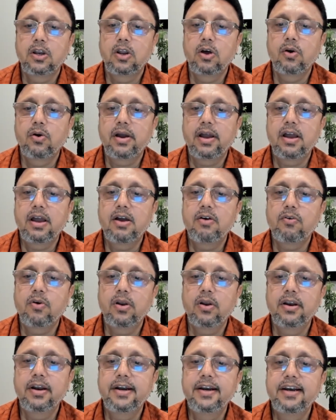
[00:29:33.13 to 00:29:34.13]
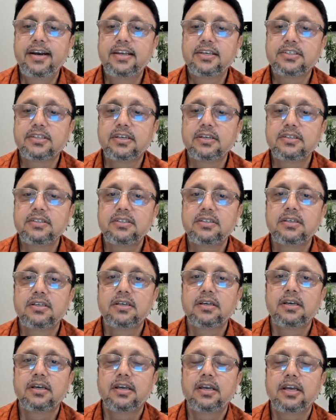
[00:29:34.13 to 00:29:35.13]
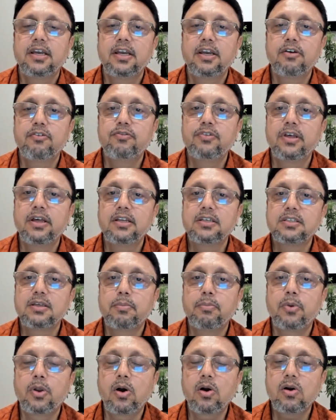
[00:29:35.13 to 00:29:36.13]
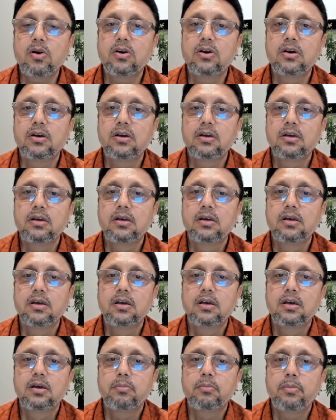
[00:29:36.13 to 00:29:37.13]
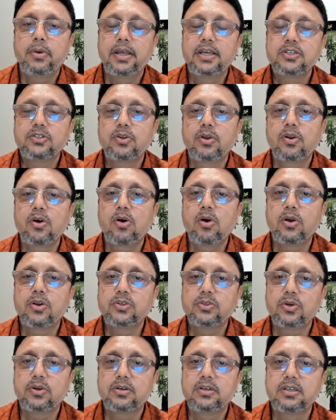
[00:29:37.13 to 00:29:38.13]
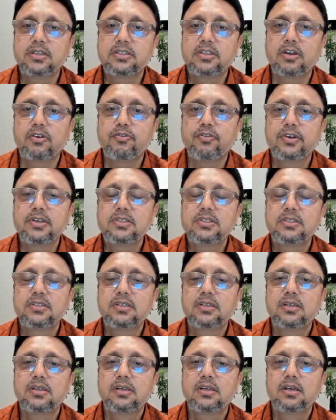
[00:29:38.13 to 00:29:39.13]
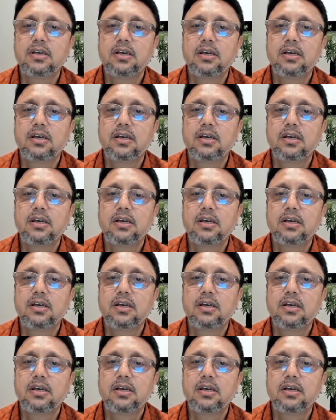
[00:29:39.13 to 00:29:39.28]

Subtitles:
Now I have already discussed, if there is a block placed on a horizontal surface